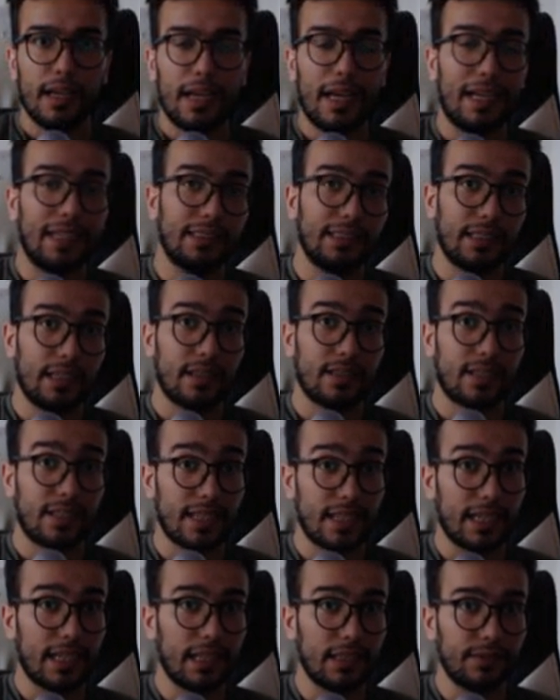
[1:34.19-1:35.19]
And the
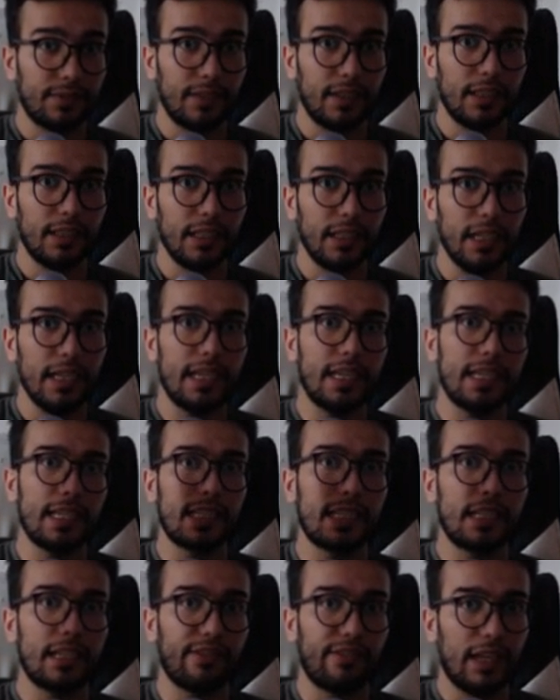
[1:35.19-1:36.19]
second thing
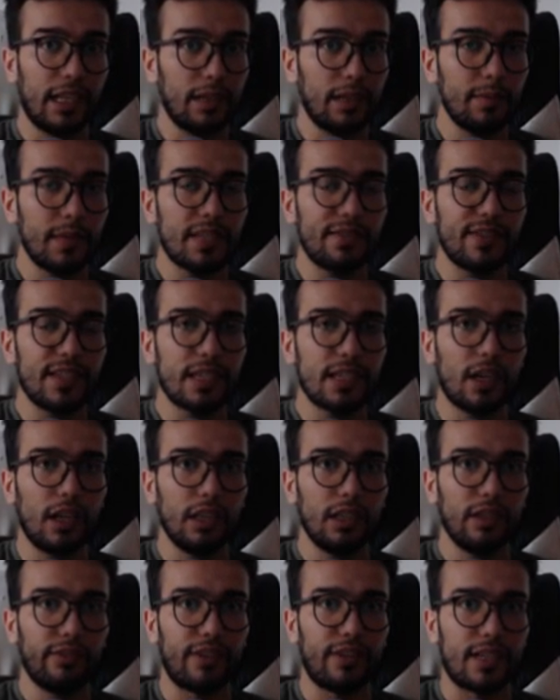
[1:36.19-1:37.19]
is the enemy's
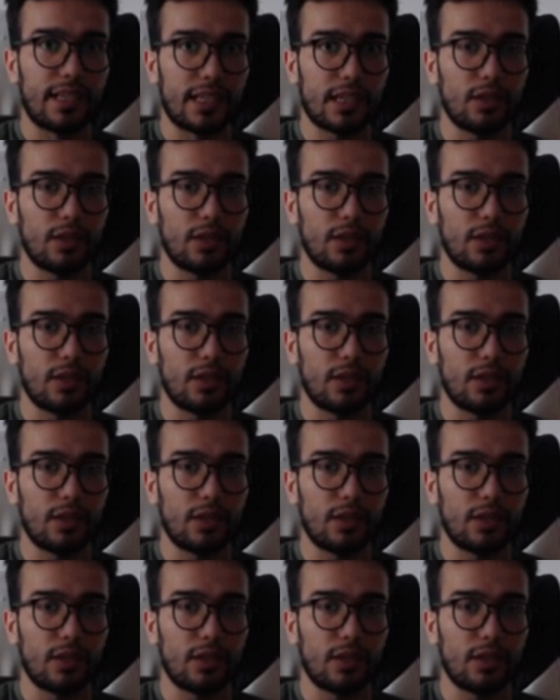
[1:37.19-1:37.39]
physical defense.